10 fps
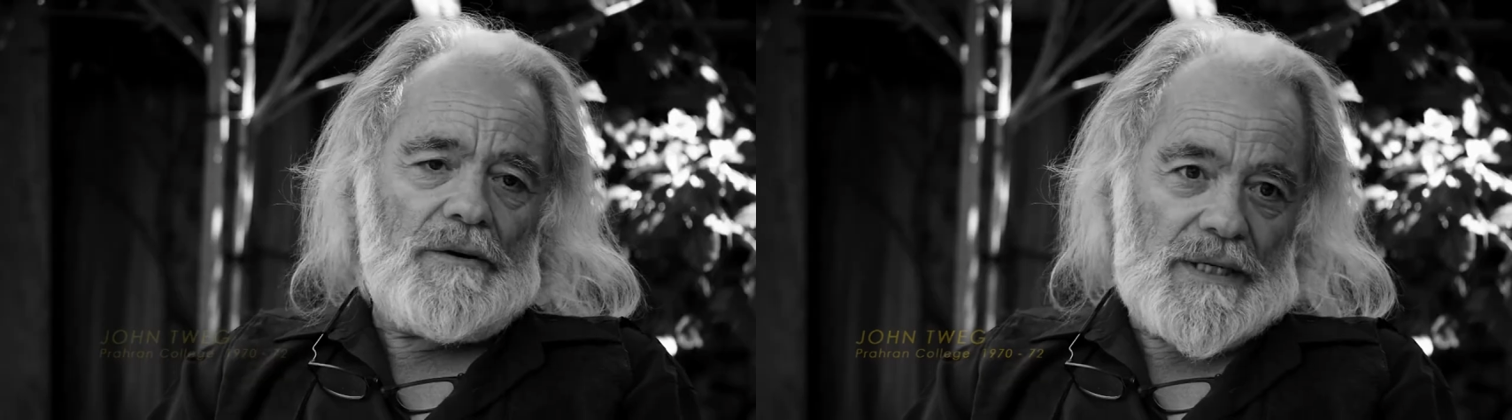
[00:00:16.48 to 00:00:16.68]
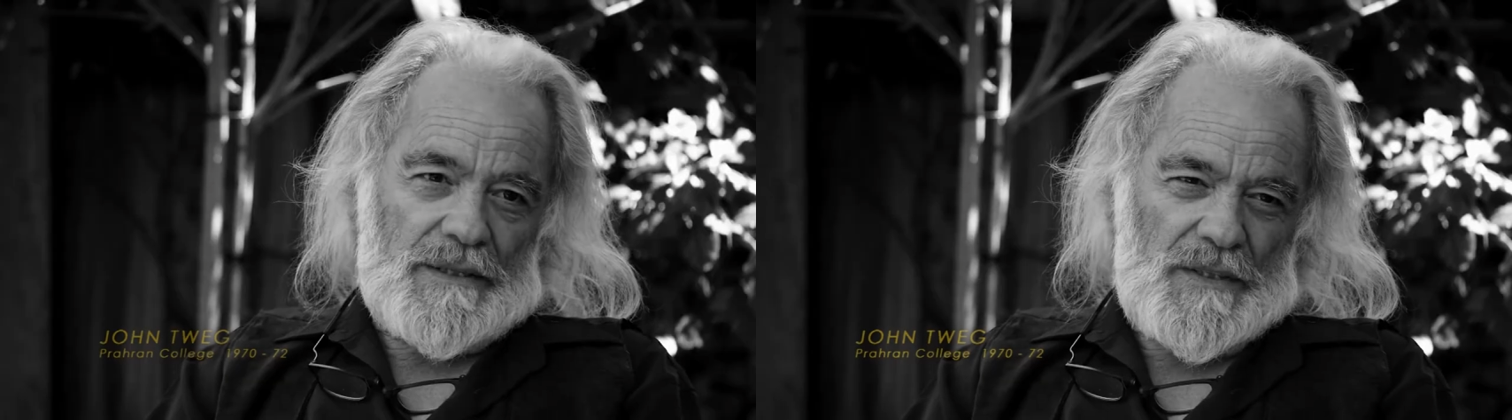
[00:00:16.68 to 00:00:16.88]

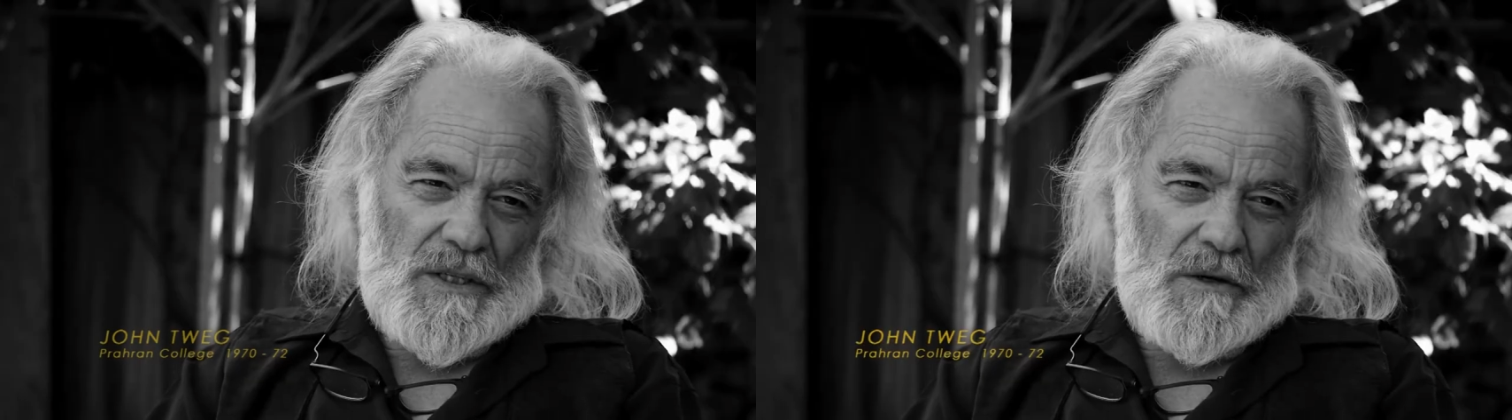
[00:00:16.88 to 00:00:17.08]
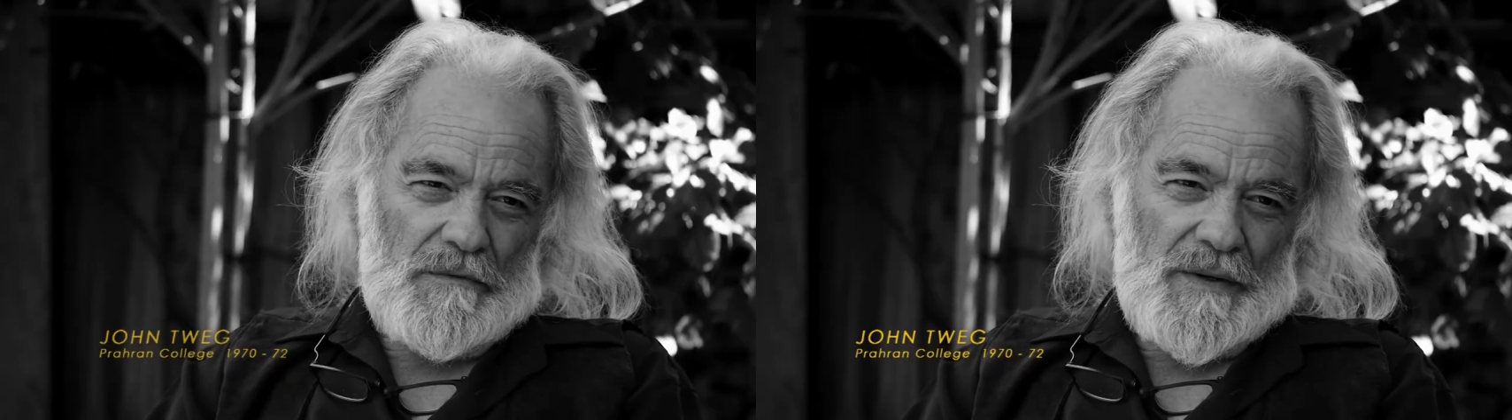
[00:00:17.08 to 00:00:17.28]
areas of
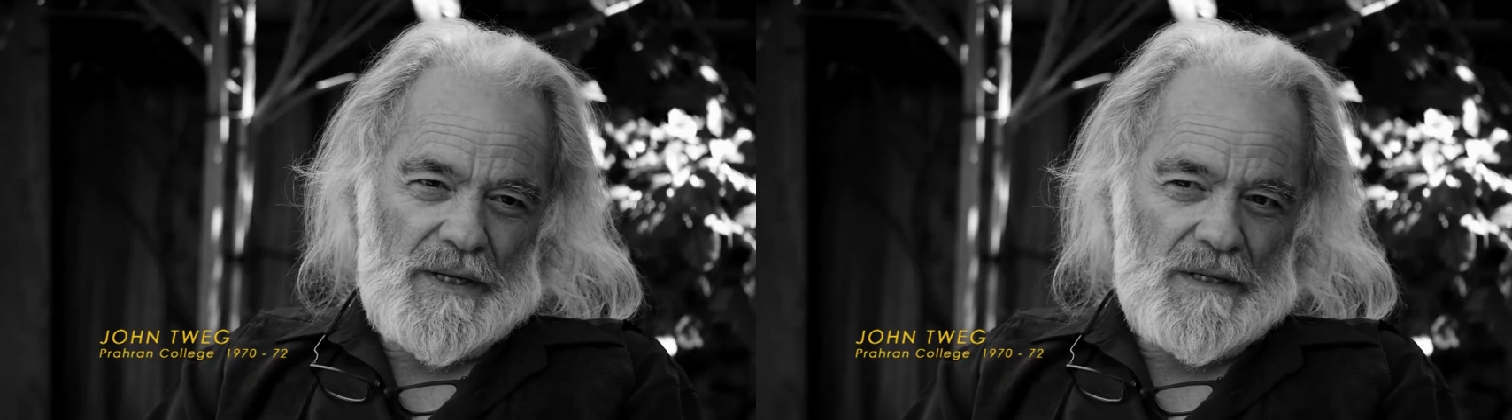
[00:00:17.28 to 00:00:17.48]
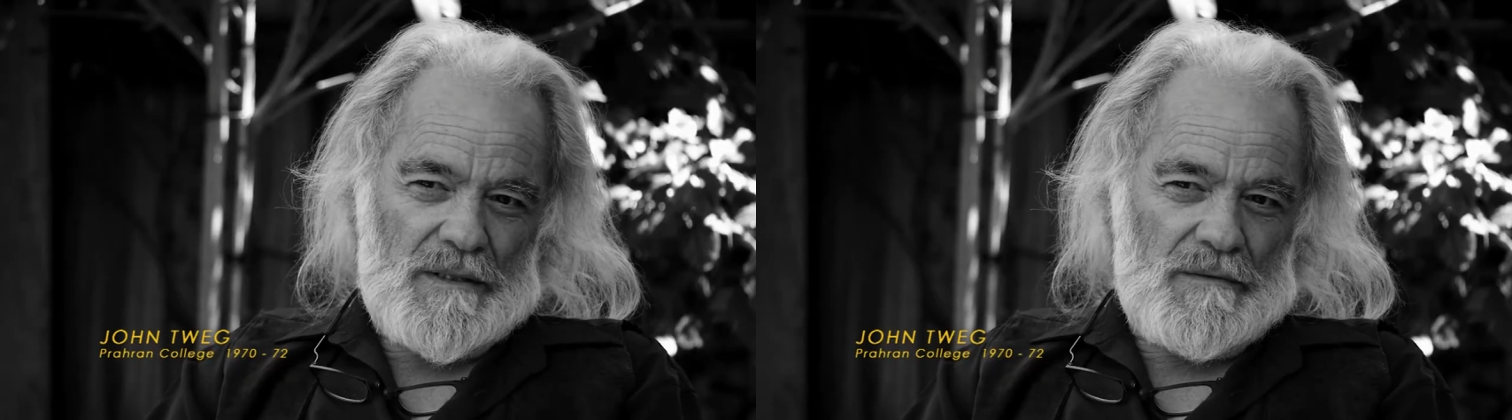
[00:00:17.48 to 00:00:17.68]

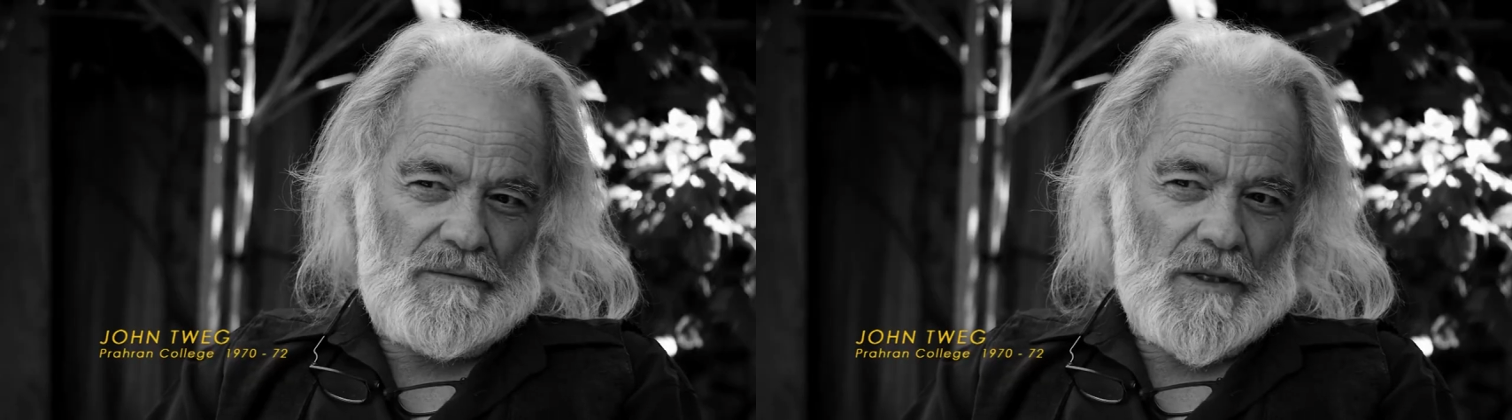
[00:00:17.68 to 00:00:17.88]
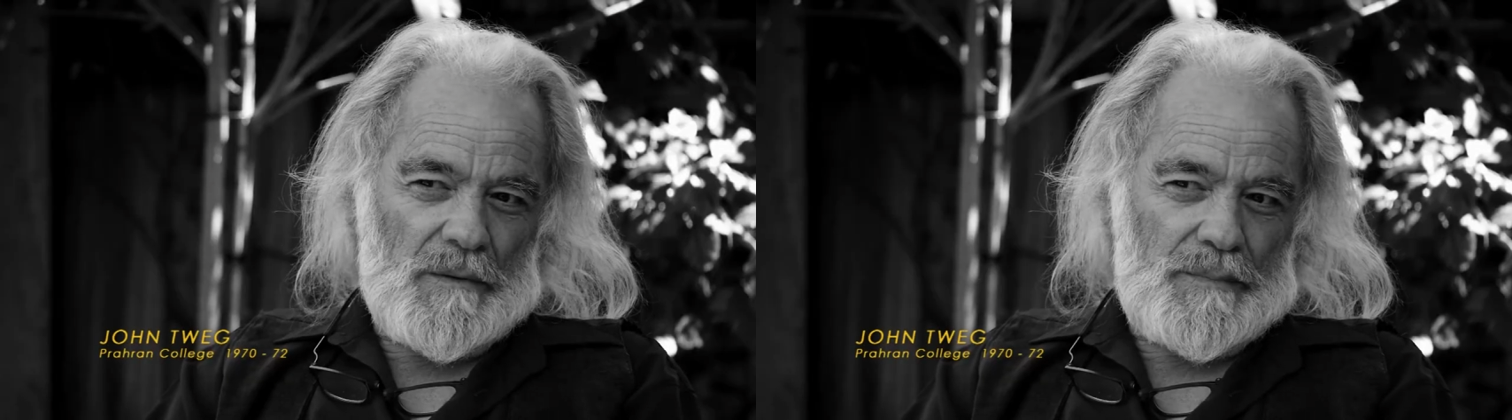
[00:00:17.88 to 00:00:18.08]
photography and
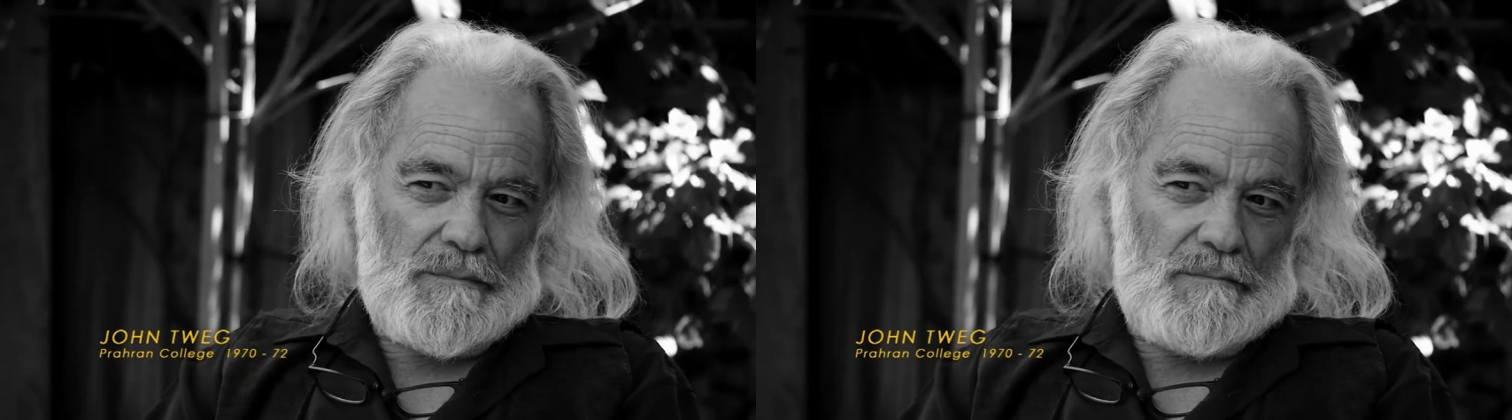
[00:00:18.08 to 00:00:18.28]
develop